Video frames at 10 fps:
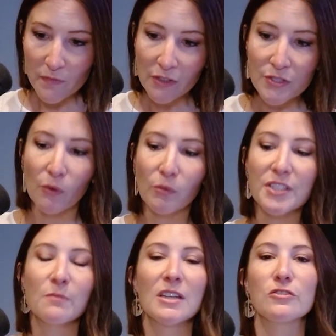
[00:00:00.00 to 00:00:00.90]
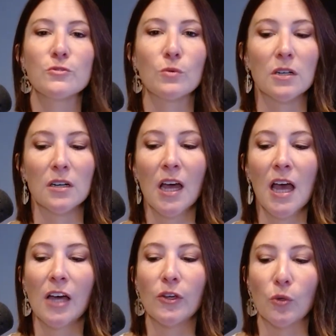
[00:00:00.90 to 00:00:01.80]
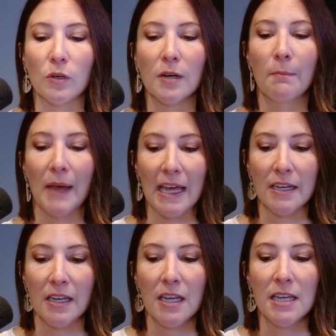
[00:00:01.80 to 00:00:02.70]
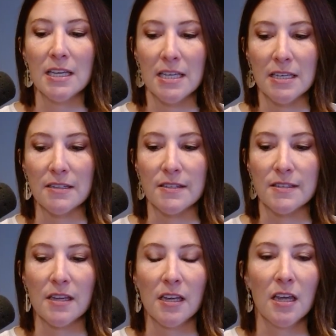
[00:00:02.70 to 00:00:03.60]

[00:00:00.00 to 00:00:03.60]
So I want to make sure your bed is